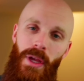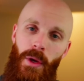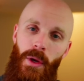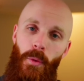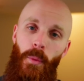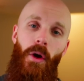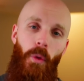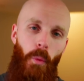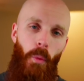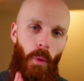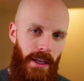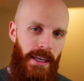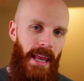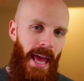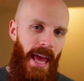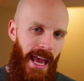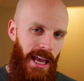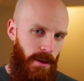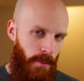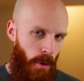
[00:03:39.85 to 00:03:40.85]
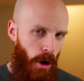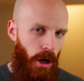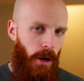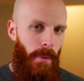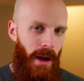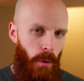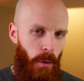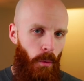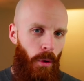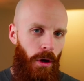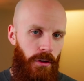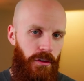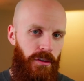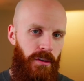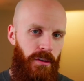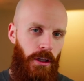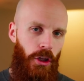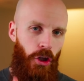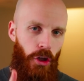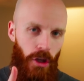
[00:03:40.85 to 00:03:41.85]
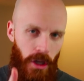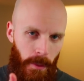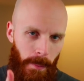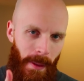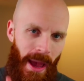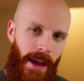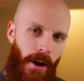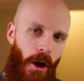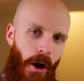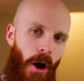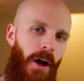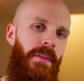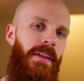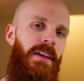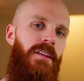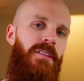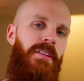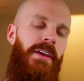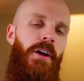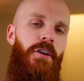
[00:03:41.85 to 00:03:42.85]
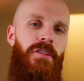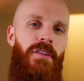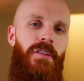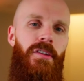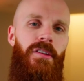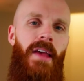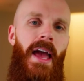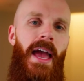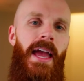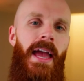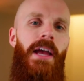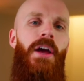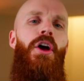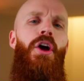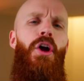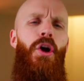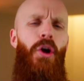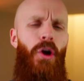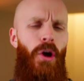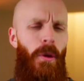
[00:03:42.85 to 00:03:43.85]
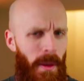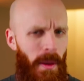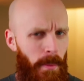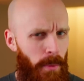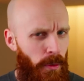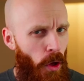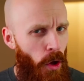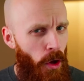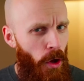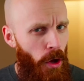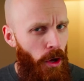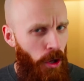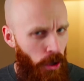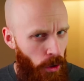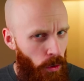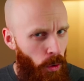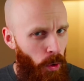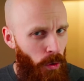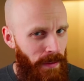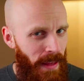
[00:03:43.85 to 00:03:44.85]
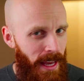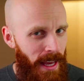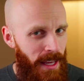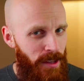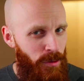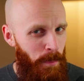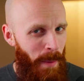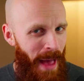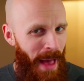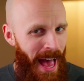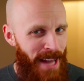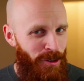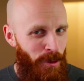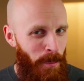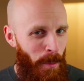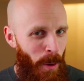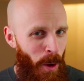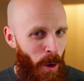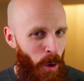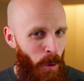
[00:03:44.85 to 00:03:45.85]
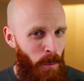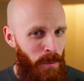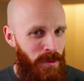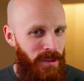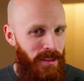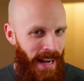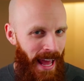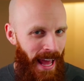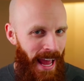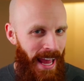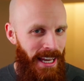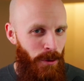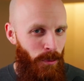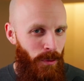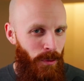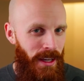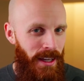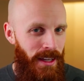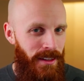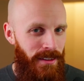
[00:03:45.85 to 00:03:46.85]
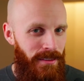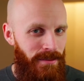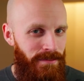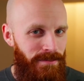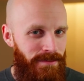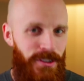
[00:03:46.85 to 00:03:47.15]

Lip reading: We will one day, mark my words, look back on these years and say, remember the good old days with Patrick Mahomes and Andy Reid?